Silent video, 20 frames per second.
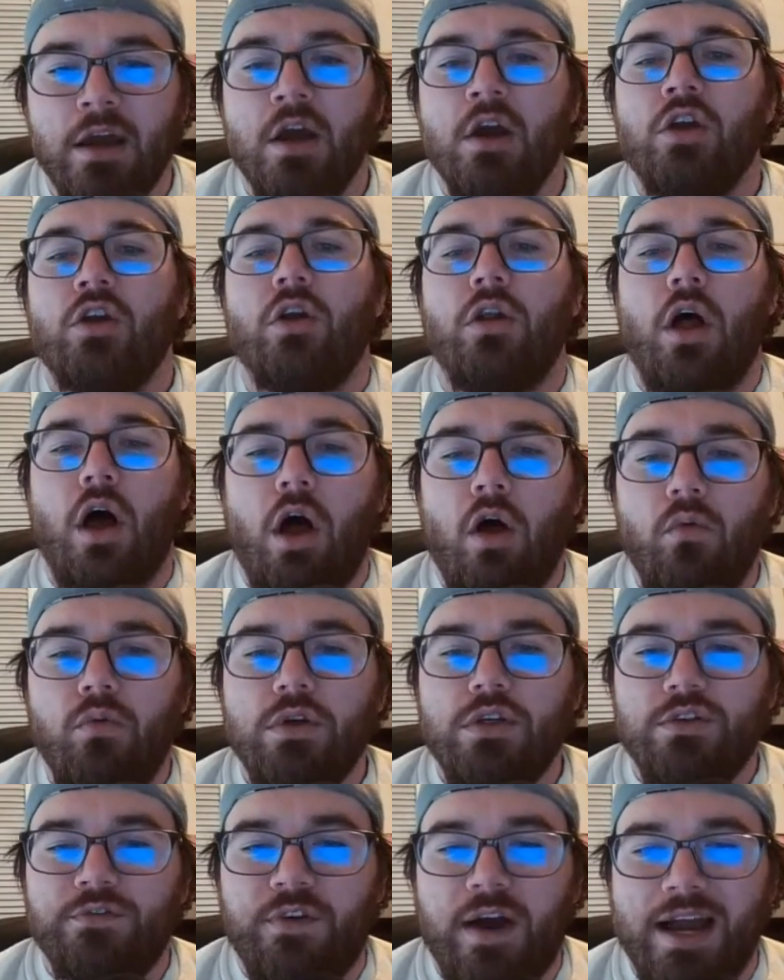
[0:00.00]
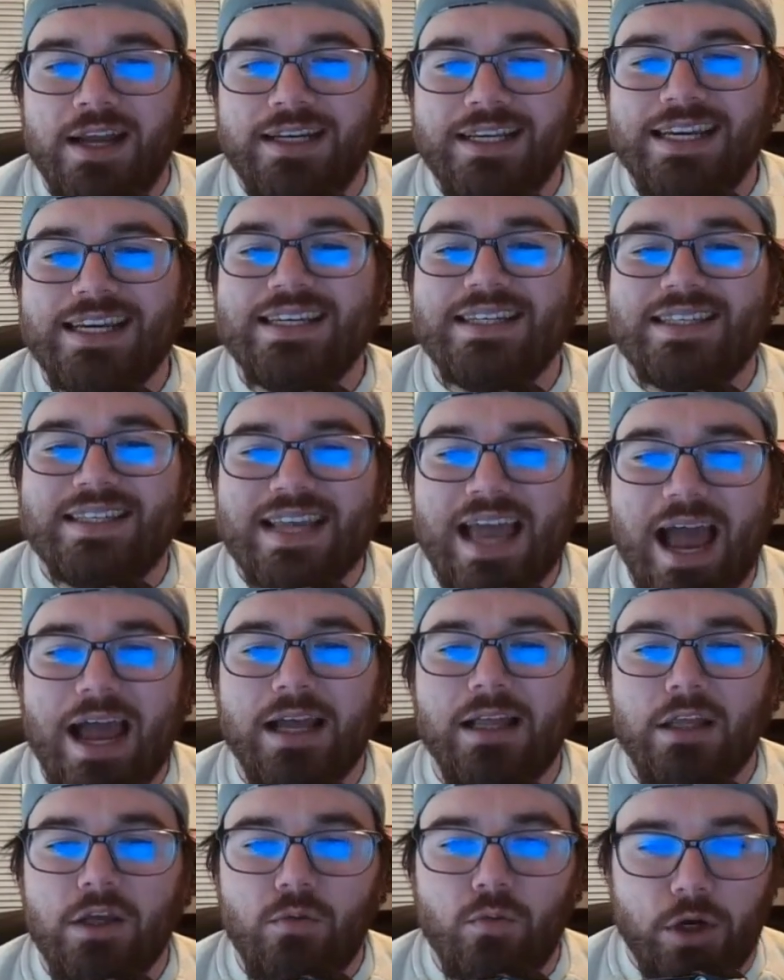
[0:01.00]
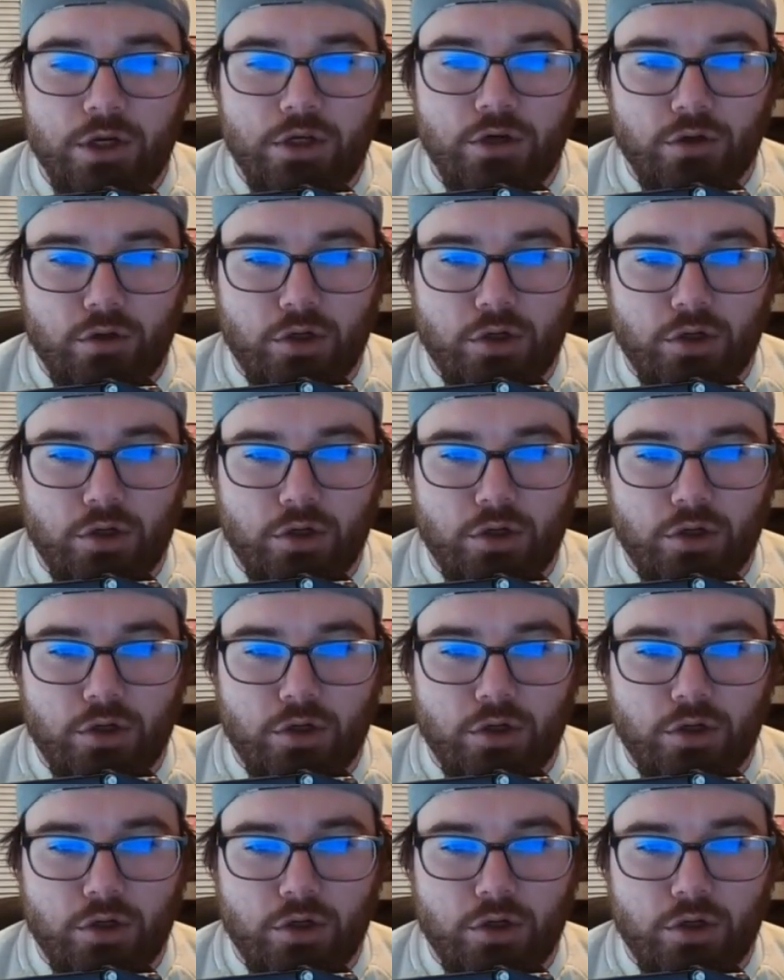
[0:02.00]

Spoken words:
you'll always find exactly what you're